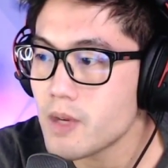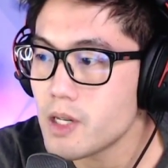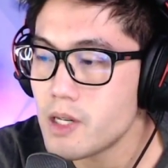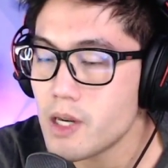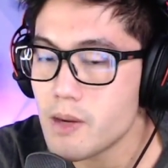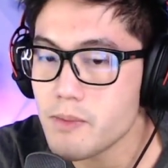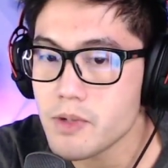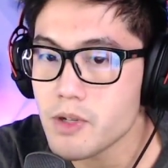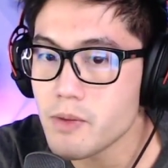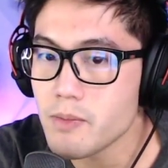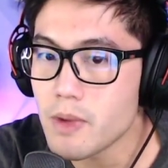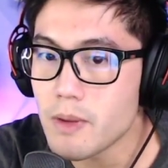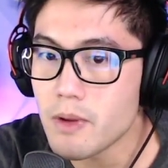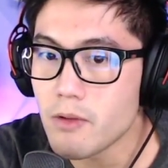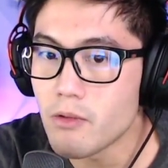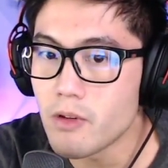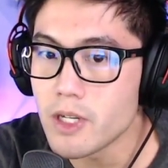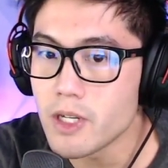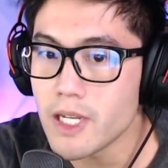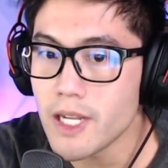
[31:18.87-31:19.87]
I'm sure maybe
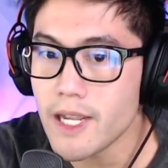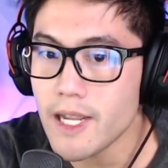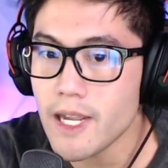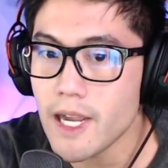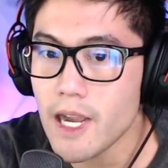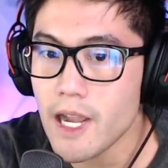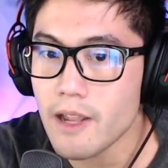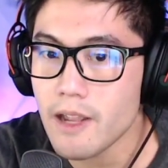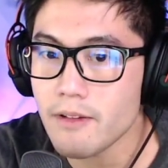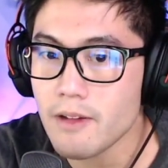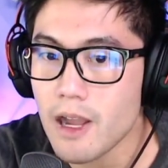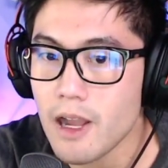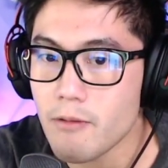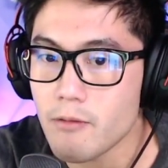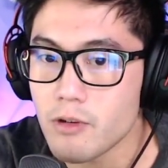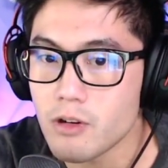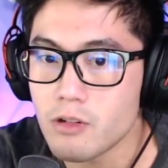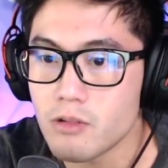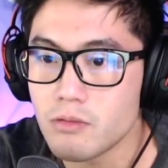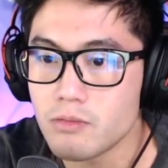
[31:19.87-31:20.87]
one day I, I
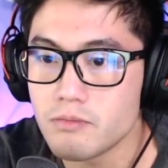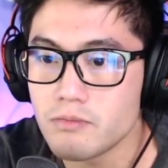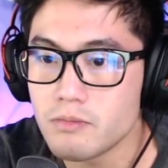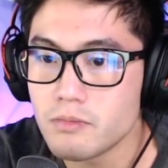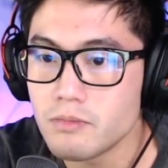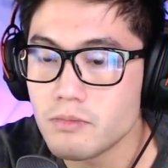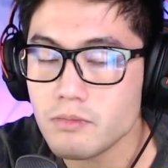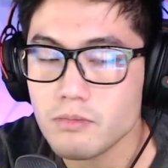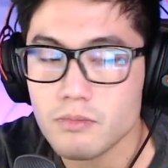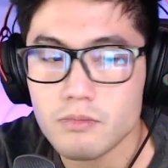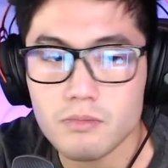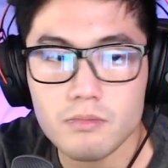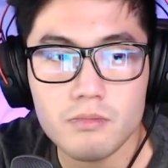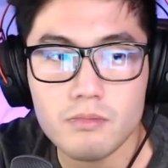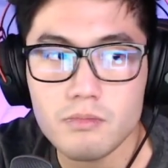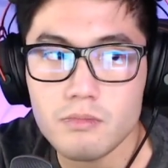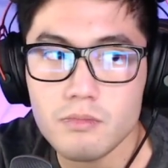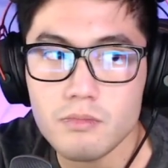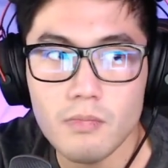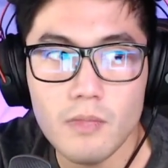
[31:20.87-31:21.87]
will,
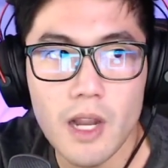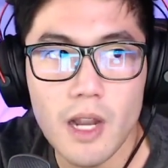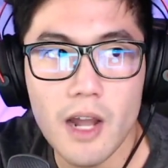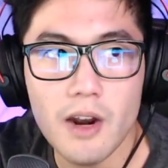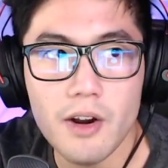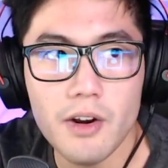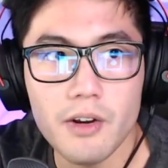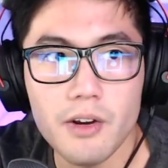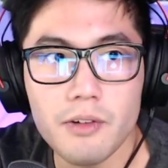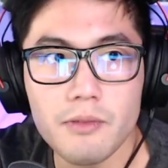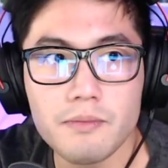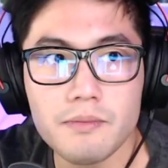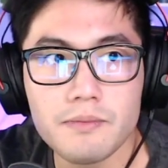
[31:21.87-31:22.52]
I don't know,